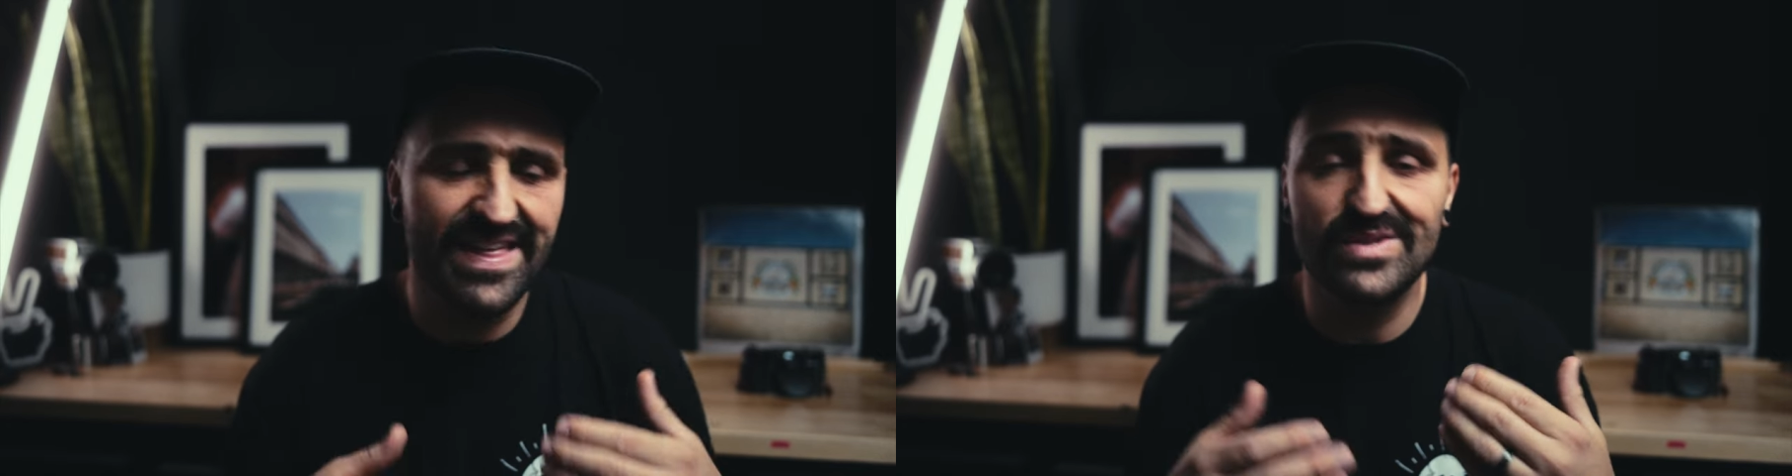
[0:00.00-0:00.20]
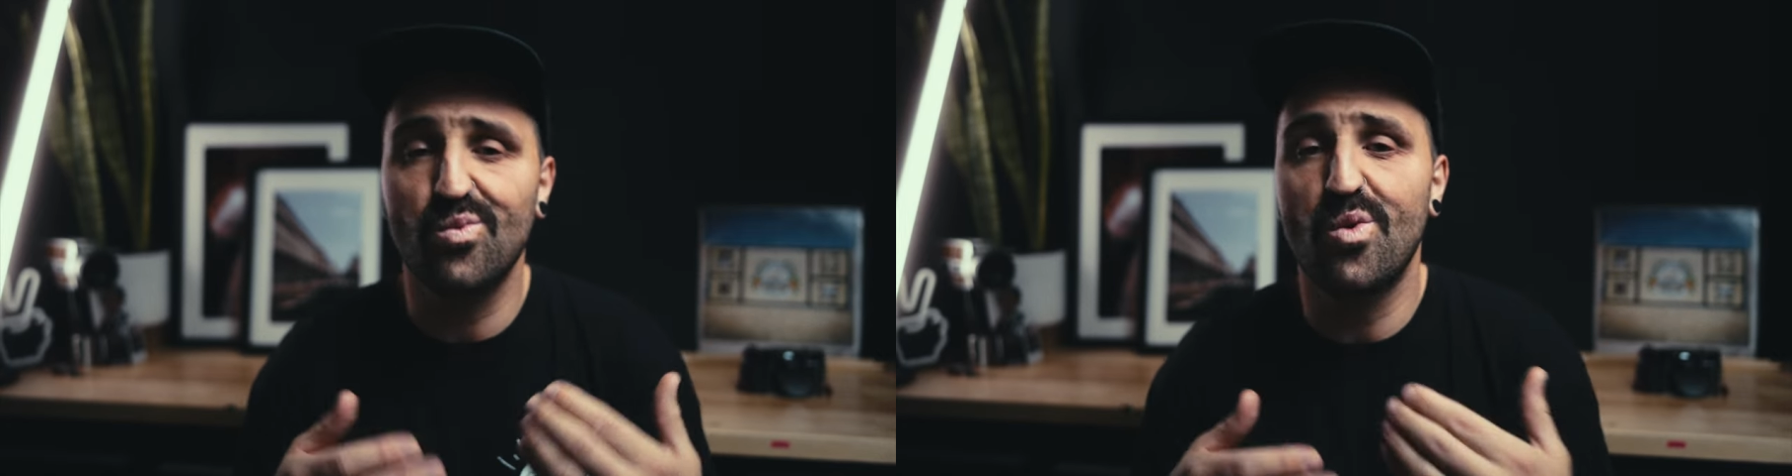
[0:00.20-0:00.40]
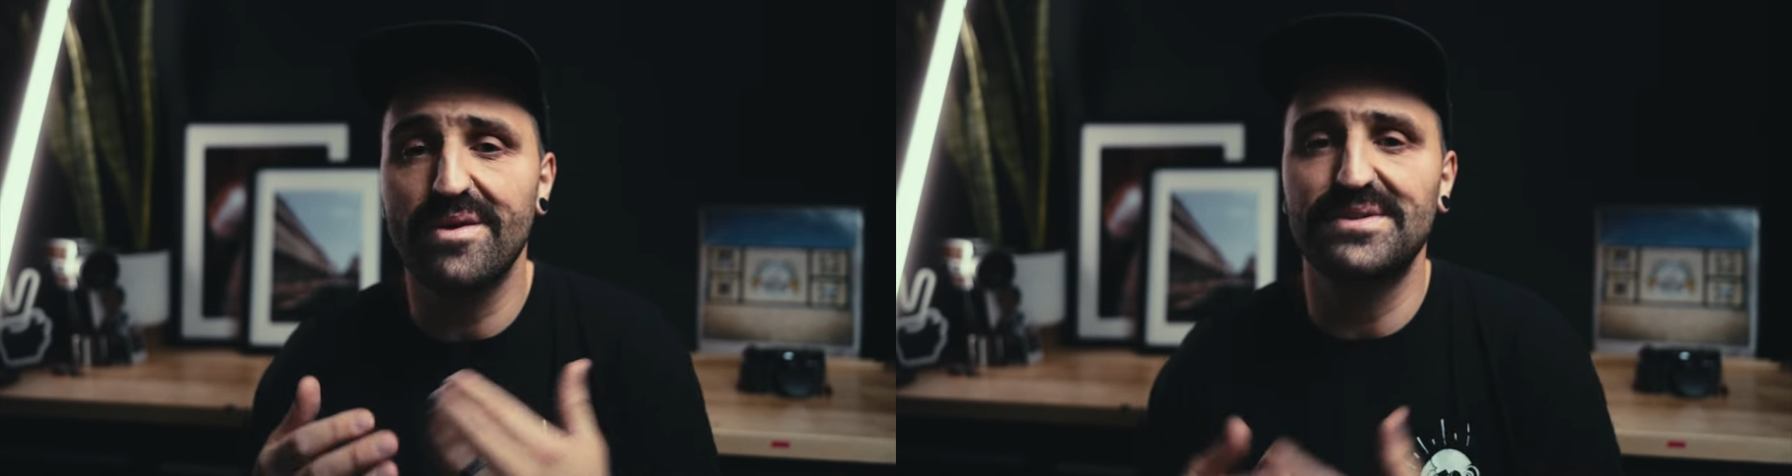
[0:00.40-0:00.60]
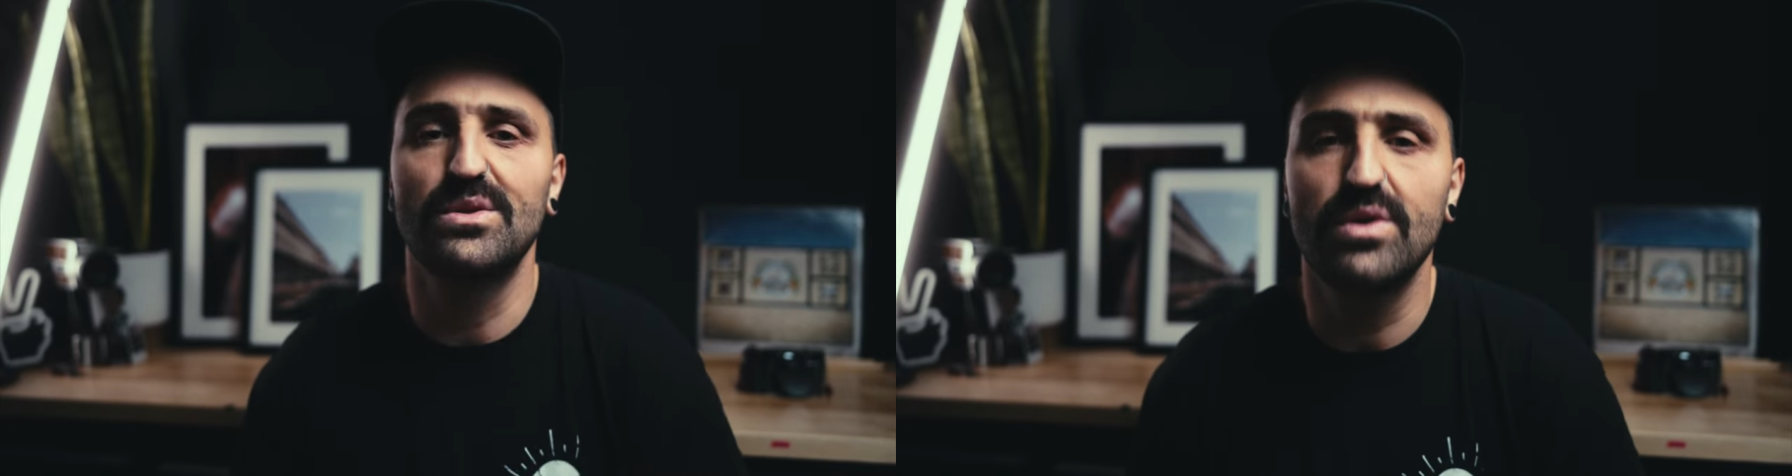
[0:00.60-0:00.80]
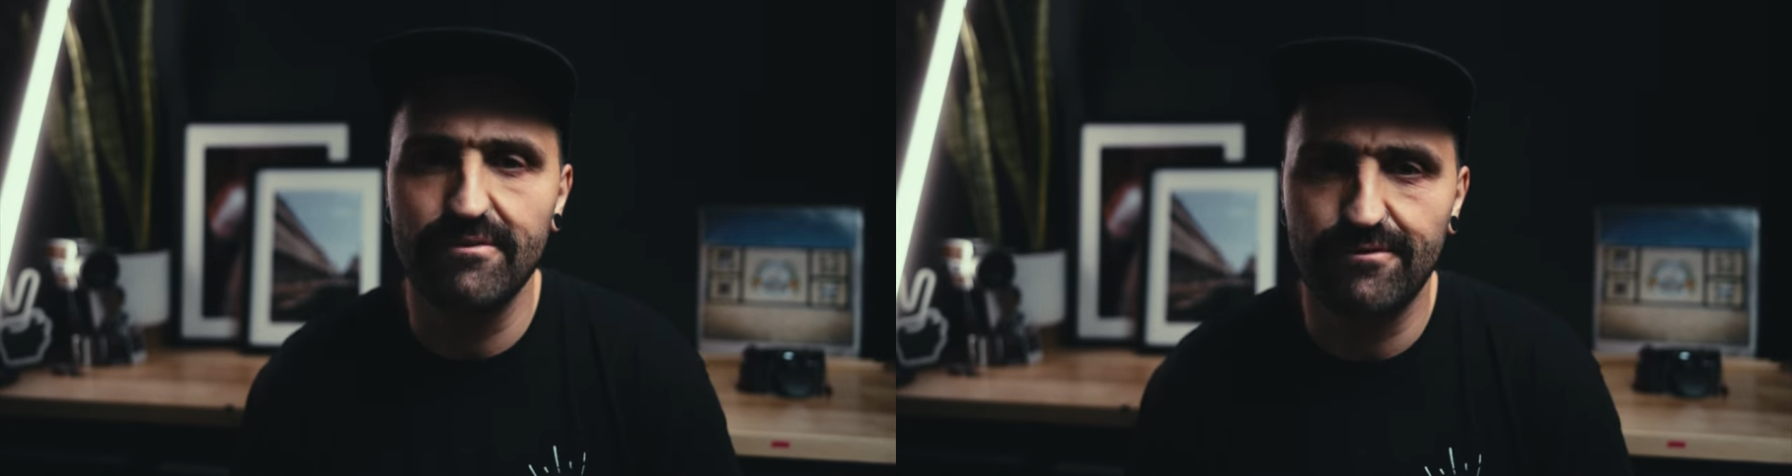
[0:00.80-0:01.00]
that's what I was
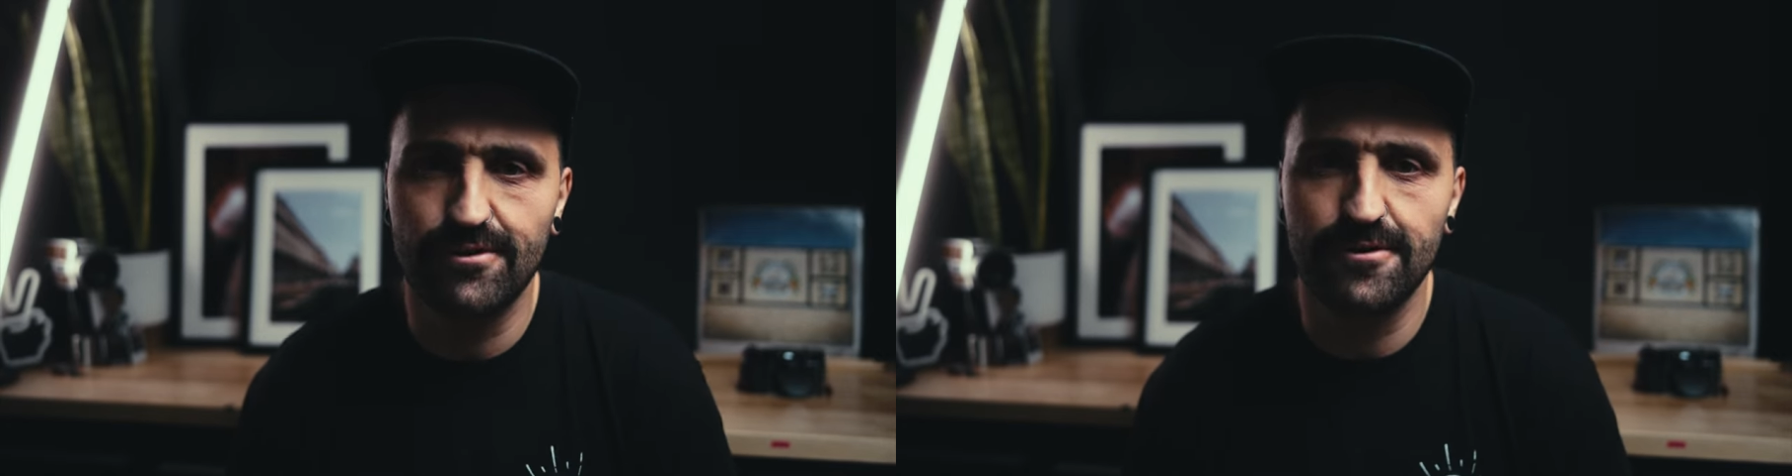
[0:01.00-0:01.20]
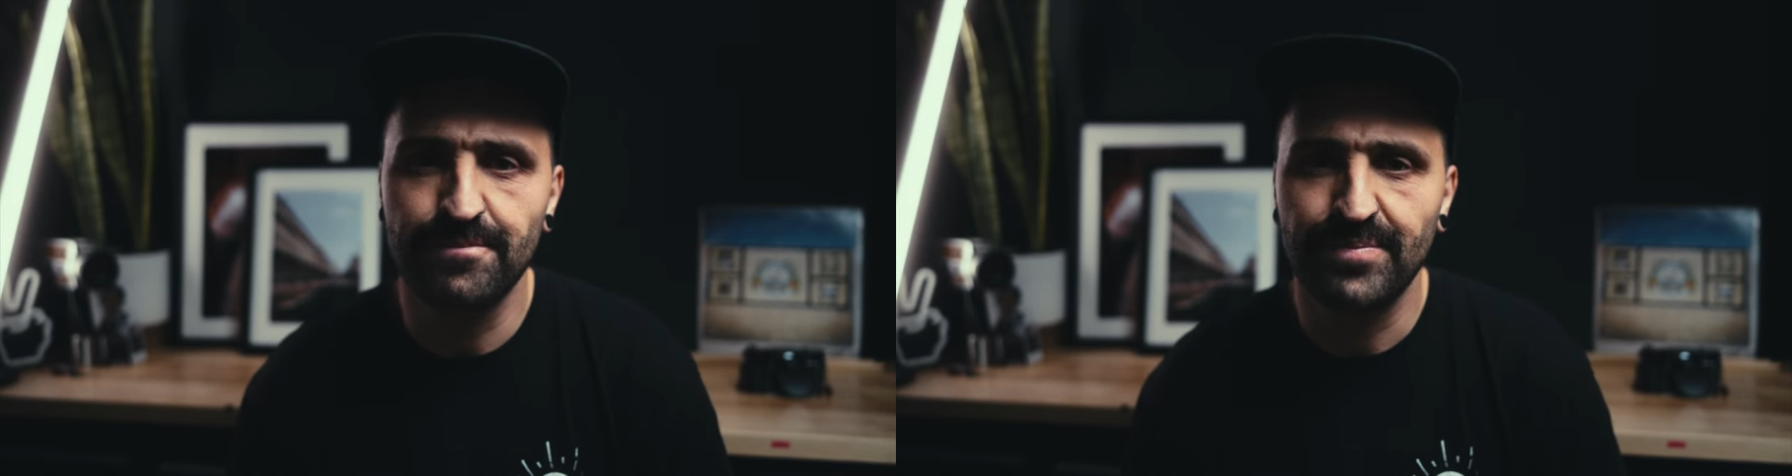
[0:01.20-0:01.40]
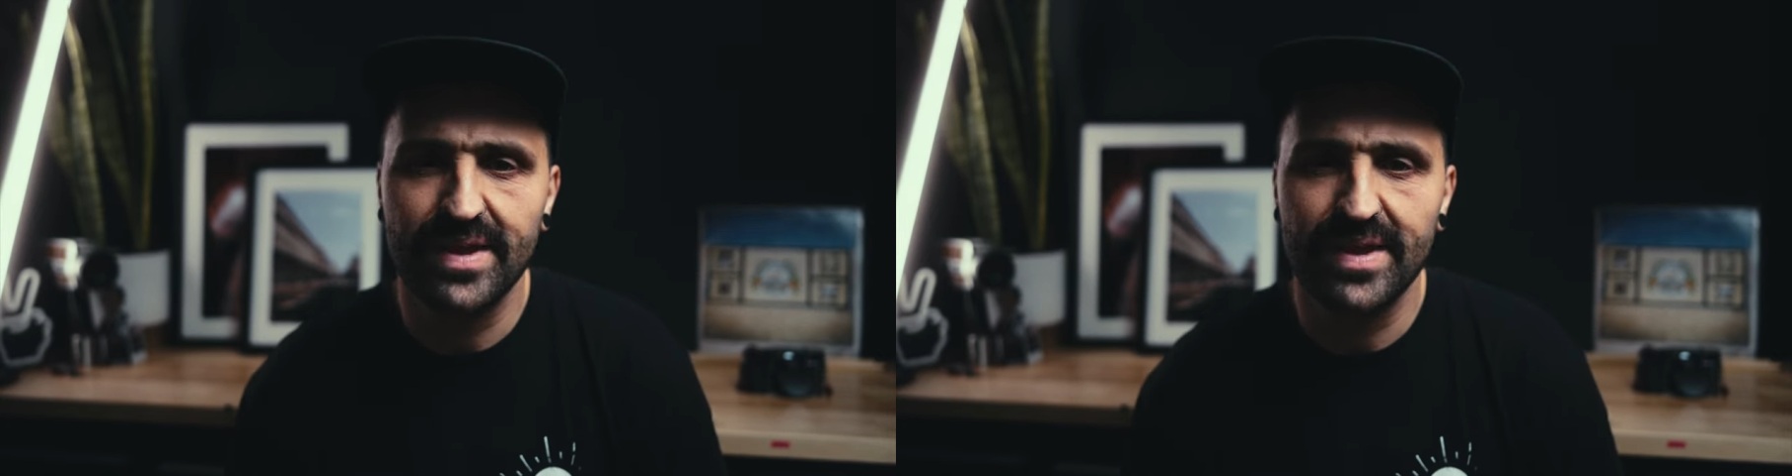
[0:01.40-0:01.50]
looking for.